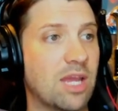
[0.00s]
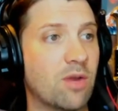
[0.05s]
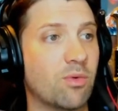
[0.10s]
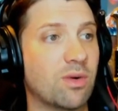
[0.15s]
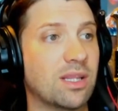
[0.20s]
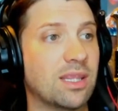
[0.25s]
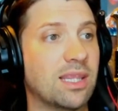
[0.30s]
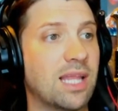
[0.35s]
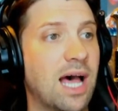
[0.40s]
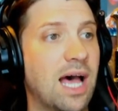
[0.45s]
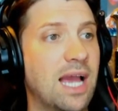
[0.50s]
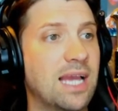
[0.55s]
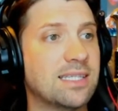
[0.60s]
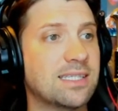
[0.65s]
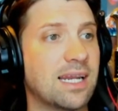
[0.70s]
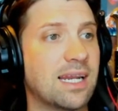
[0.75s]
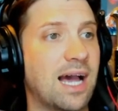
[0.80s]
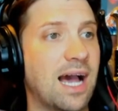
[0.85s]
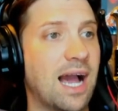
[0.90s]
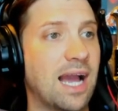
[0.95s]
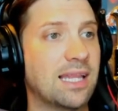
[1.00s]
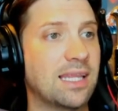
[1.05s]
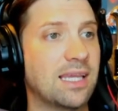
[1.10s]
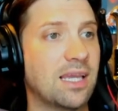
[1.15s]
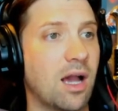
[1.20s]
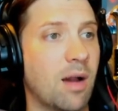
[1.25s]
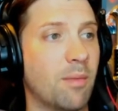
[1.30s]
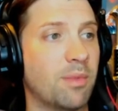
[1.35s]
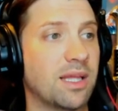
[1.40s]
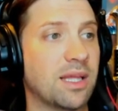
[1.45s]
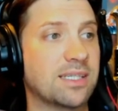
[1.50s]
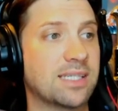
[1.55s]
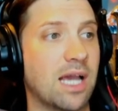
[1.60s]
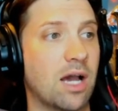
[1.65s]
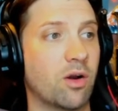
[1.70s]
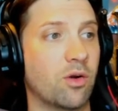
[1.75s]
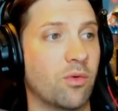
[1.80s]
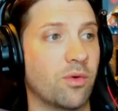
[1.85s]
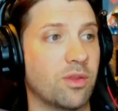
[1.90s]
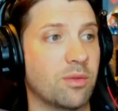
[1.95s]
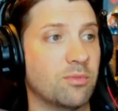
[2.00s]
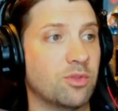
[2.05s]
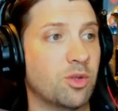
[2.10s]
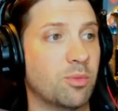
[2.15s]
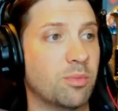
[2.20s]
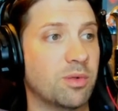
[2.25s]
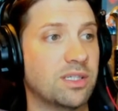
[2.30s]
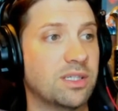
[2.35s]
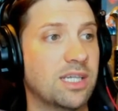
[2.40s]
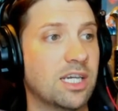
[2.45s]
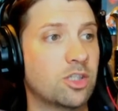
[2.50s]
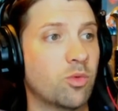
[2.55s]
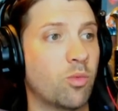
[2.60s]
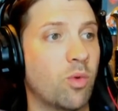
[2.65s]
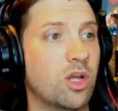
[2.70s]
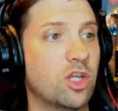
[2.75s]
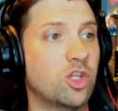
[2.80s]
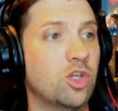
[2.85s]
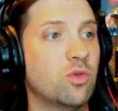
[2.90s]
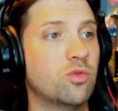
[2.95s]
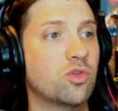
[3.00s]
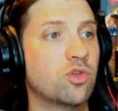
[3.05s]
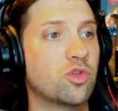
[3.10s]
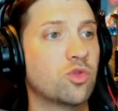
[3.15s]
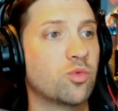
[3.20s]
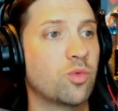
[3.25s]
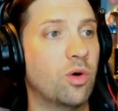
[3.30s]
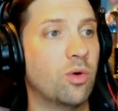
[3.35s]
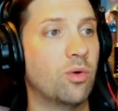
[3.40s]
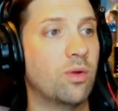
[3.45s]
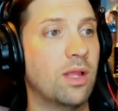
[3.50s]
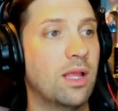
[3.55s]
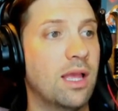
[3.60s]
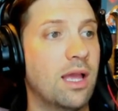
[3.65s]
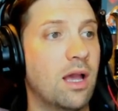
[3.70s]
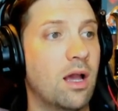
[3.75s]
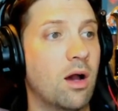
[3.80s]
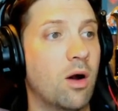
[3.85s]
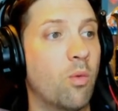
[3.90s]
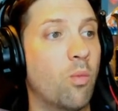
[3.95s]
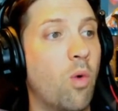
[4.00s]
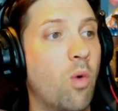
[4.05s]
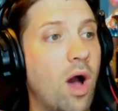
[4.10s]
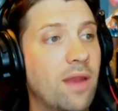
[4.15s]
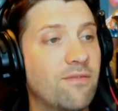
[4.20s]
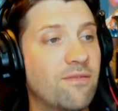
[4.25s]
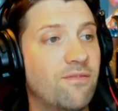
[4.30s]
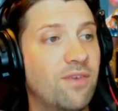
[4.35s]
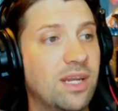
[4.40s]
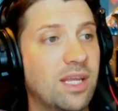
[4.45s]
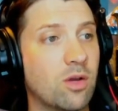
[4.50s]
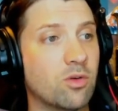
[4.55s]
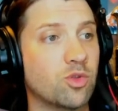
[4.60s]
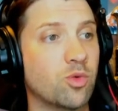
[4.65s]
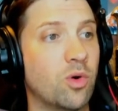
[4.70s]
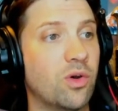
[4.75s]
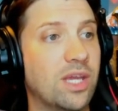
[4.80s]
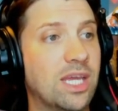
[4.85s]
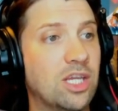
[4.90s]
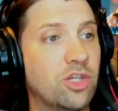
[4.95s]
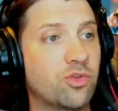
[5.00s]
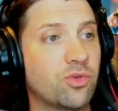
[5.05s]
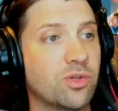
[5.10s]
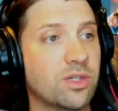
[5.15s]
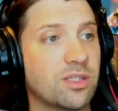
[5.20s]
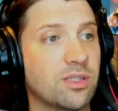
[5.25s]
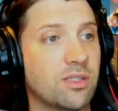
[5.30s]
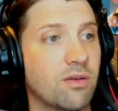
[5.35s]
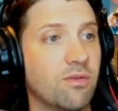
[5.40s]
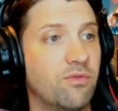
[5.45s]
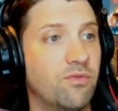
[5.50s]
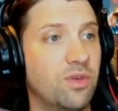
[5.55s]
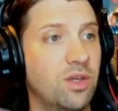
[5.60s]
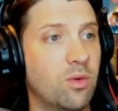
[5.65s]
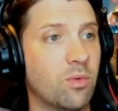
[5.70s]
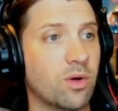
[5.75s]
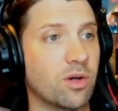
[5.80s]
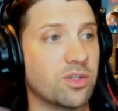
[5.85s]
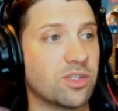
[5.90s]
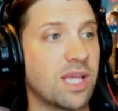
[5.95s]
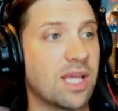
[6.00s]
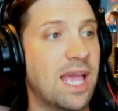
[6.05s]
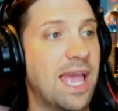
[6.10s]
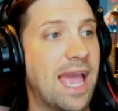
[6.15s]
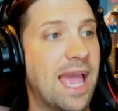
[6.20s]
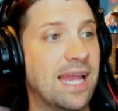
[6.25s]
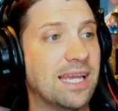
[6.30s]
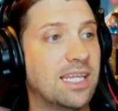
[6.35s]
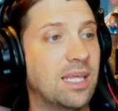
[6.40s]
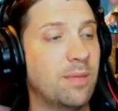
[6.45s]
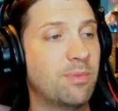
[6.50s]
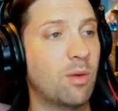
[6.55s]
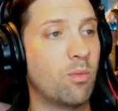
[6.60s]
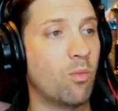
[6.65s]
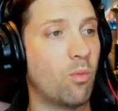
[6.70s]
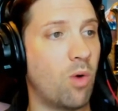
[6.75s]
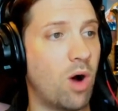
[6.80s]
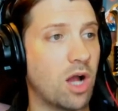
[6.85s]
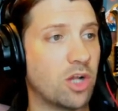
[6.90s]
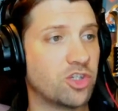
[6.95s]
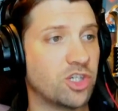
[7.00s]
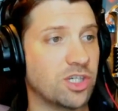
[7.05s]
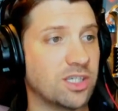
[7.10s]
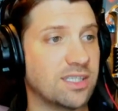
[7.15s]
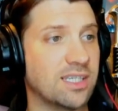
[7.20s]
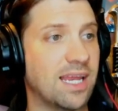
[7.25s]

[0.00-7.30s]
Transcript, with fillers: It relies on a highly complex algorithm to predict what videos will interest viewers and keep them watching.